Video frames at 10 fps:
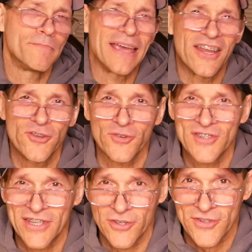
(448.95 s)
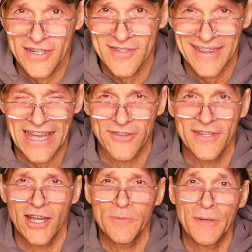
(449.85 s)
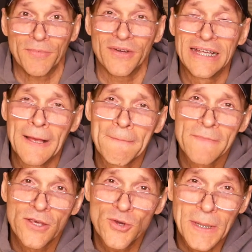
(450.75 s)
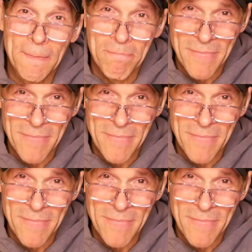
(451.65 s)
manual skills and is allowed to touch people, you can